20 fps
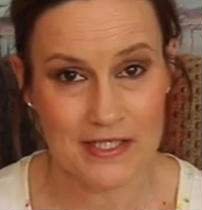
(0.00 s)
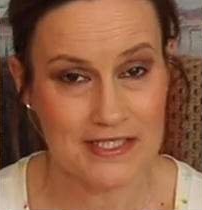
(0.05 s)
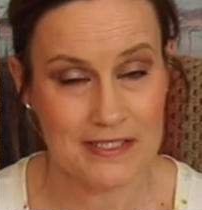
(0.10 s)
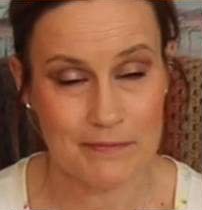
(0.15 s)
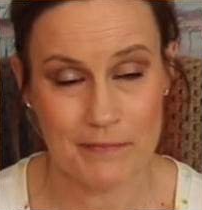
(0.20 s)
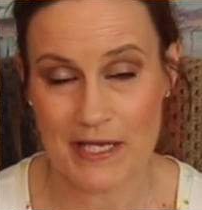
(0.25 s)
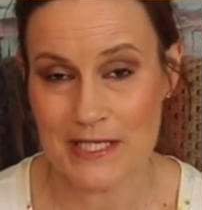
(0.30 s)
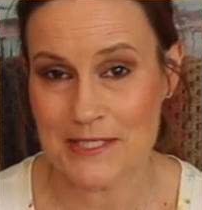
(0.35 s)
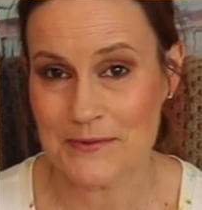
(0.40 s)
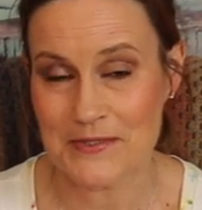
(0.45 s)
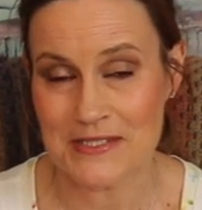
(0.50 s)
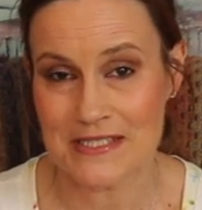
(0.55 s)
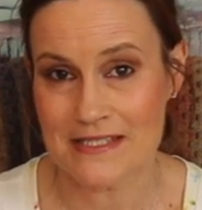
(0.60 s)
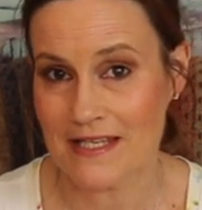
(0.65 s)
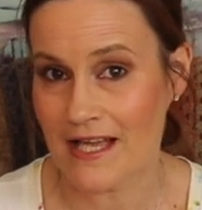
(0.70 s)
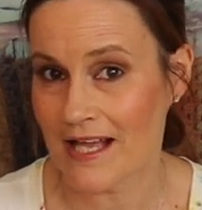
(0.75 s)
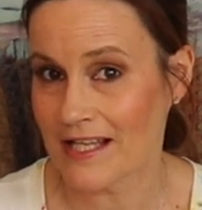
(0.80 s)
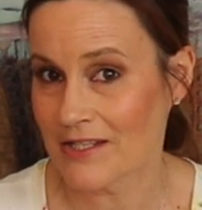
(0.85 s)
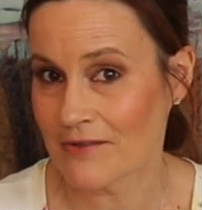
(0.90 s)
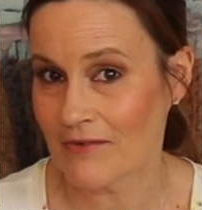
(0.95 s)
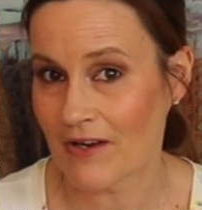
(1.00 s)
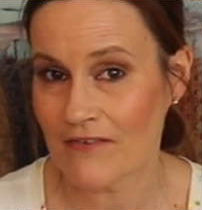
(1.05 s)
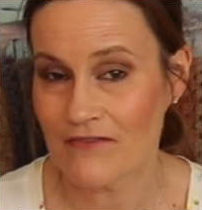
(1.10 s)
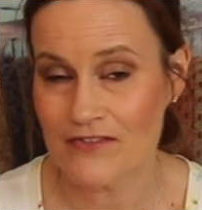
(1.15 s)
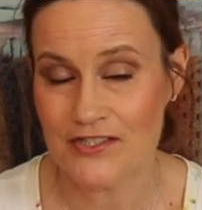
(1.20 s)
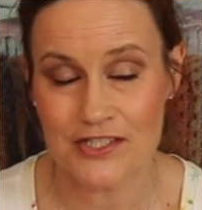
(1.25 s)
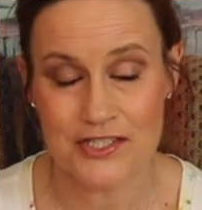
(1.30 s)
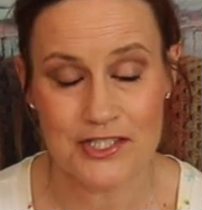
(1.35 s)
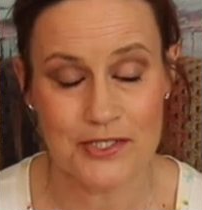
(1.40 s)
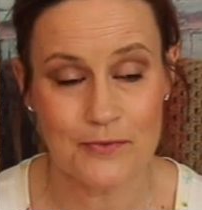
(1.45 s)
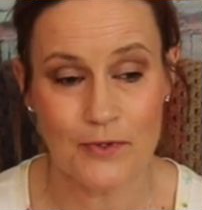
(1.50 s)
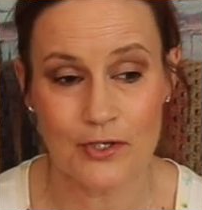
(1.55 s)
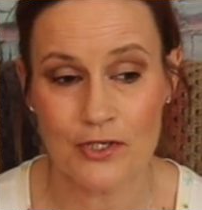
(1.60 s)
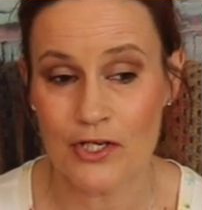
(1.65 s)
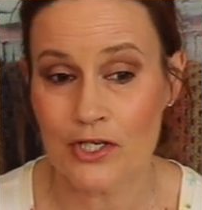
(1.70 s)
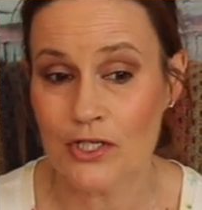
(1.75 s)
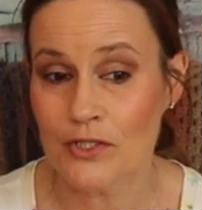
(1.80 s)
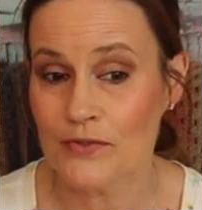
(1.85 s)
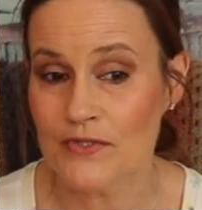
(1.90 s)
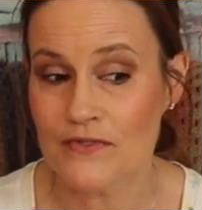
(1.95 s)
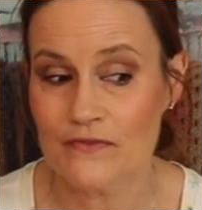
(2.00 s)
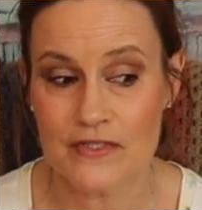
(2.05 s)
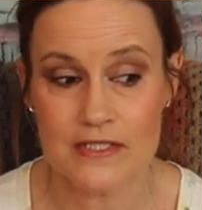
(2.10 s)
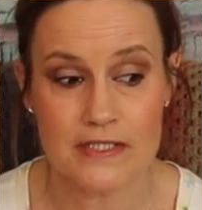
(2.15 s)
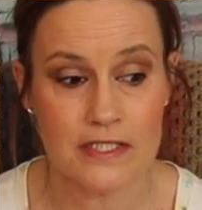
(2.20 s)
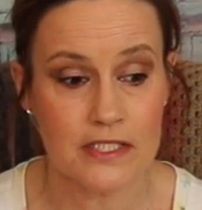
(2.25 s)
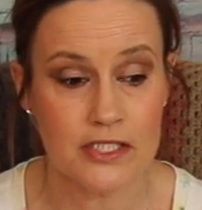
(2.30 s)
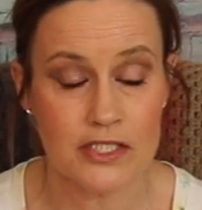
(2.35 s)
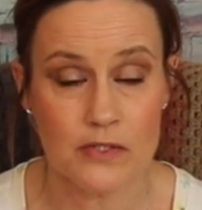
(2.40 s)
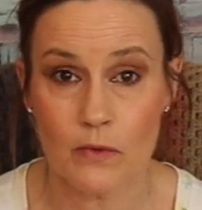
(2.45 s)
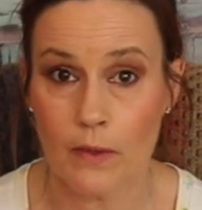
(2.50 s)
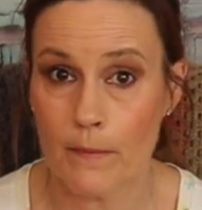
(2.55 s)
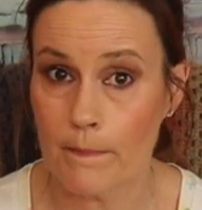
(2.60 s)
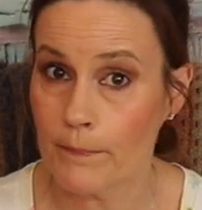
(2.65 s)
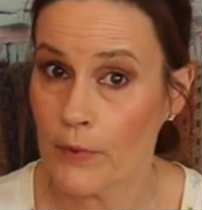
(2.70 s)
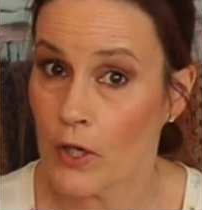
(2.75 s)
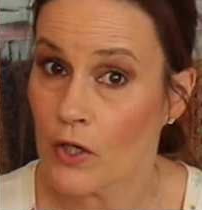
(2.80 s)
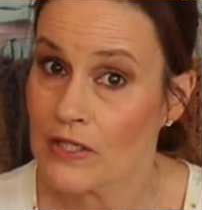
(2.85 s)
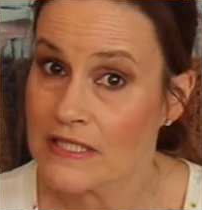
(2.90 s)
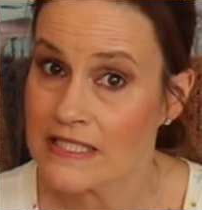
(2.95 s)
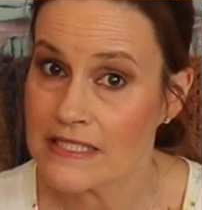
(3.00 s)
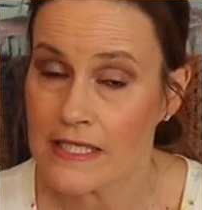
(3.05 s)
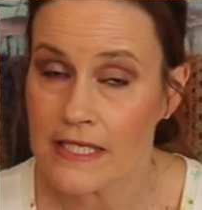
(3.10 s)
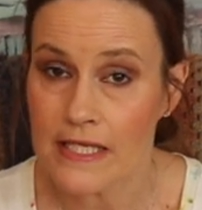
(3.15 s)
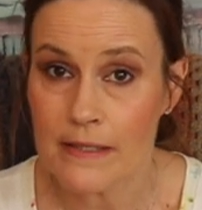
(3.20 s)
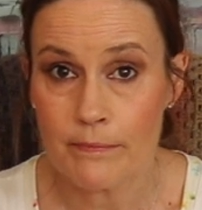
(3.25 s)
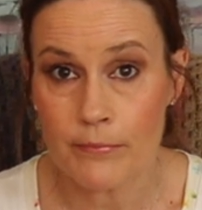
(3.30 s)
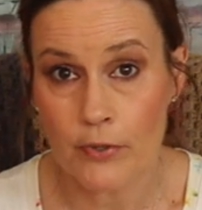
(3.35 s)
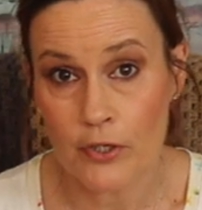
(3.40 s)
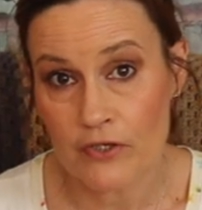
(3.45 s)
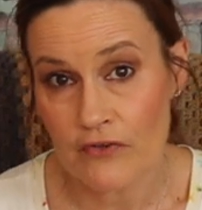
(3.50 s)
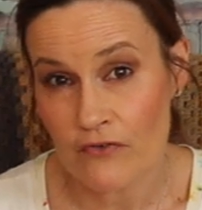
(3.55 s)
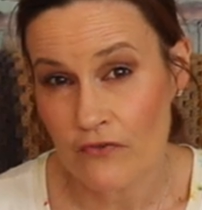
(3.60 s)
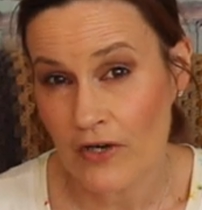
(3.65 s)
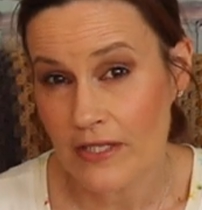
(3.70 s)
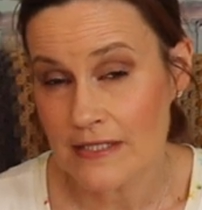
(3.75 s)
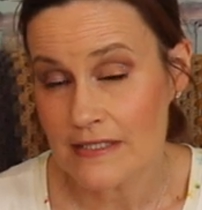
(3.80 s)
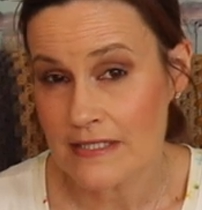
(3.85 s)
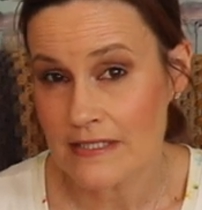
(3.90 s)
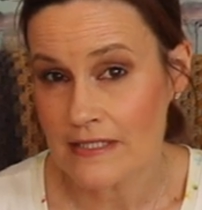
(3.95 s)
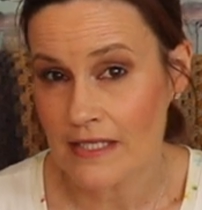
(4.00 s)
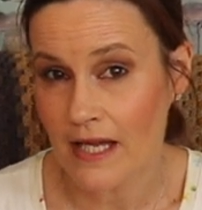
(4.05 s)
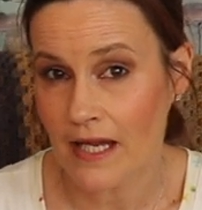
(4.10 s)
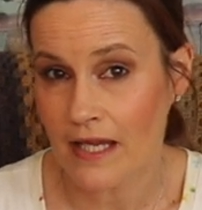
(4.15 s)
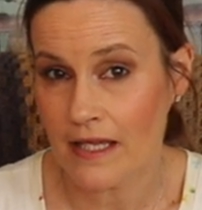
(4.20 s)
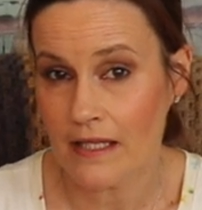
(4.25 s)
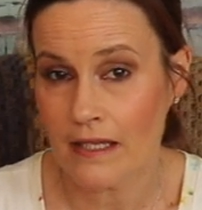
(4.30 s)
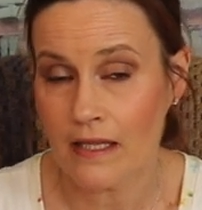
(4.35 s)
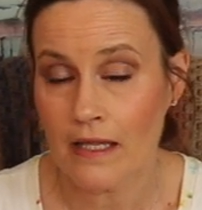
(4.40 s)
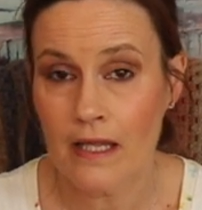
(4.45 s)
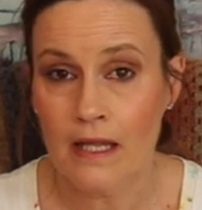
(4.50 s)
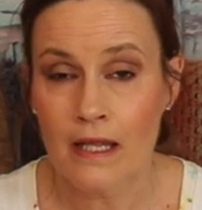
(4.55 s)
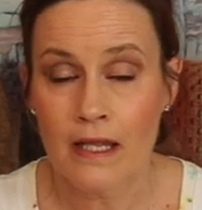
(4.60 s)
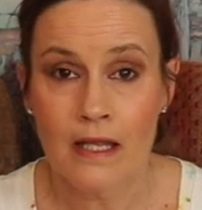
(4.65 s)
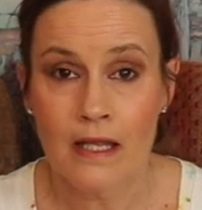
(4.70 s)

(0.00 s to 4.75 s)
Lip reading: It depends what style you're after. Do you want loose fitting? Do you want boxy, boyfriend style